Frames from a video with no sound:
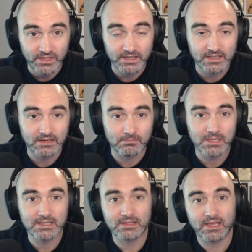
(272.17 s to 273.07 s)
It can
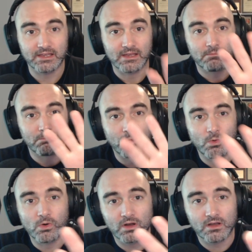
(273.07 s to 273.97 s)
mean that
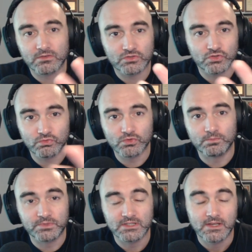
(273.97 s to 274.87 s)
more
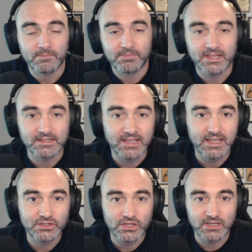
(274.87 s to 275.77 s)
troops
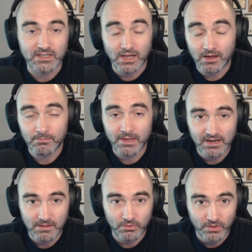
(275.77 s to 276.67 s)
engage in combat
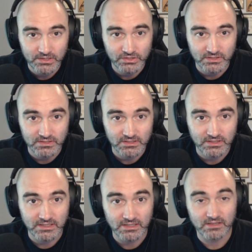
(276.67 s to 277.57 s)
operations
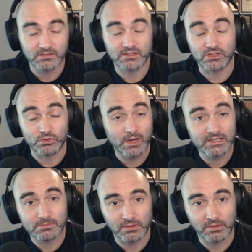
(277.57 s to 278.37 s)
in the U.S.